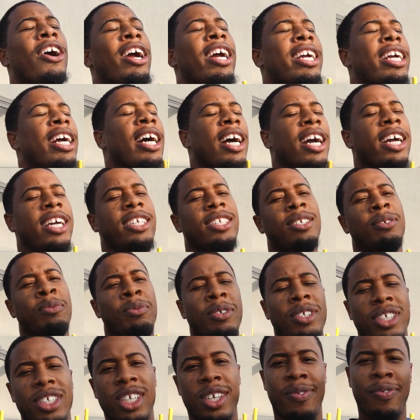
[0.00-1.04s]
right, guys.
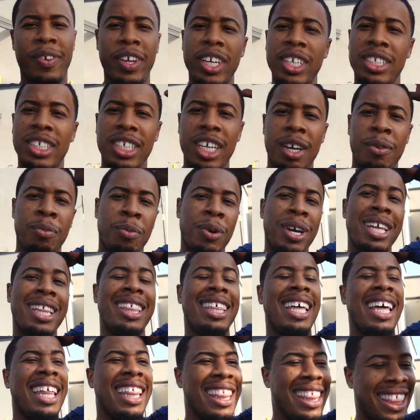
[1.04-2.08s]
Just finished up
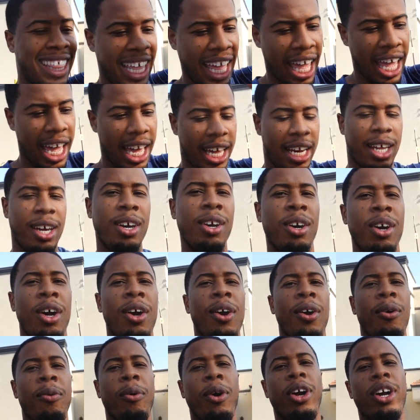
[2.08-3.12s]
with that
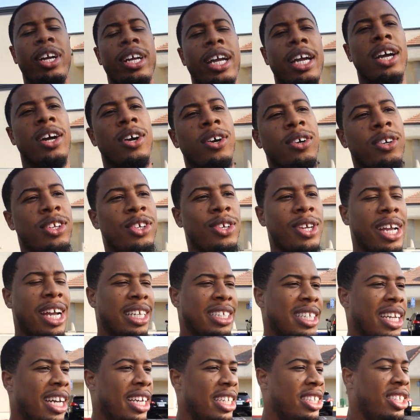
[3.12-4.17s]
workout. You
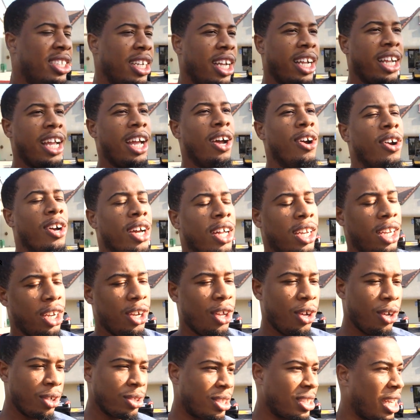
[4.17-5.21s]
guys got to check out a
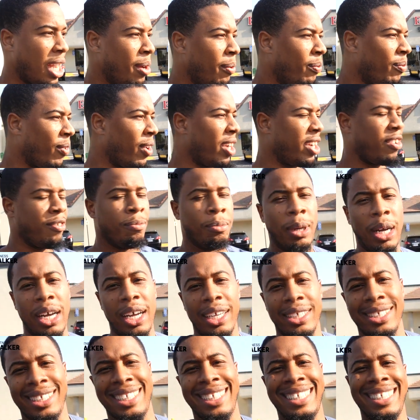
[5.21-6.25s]
longtime friend of
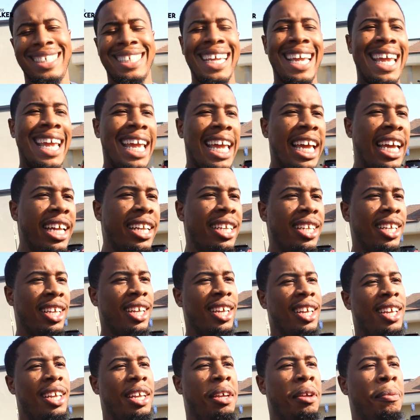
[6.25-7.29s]
mine's, Dan.
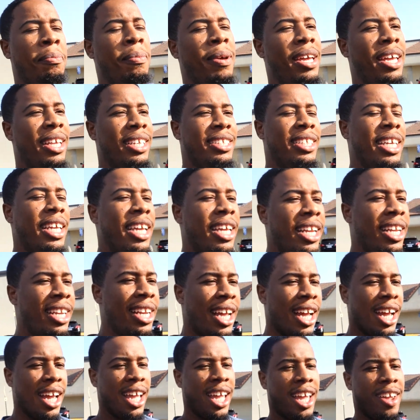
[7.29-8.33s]
Man, Dan and
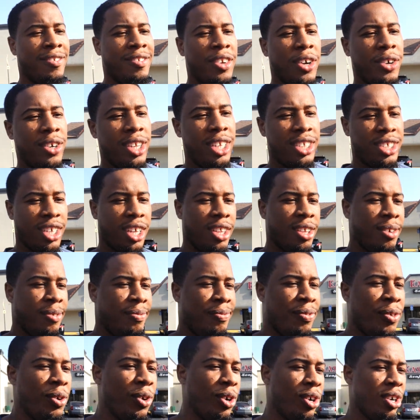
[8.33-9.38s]
I have known each other
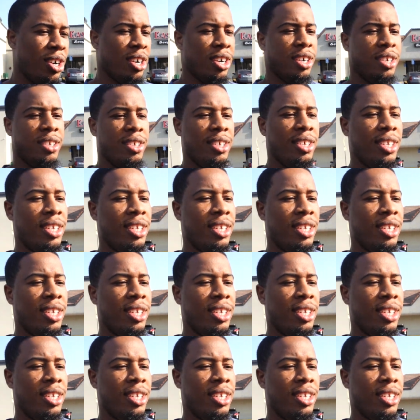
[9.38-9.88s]
for,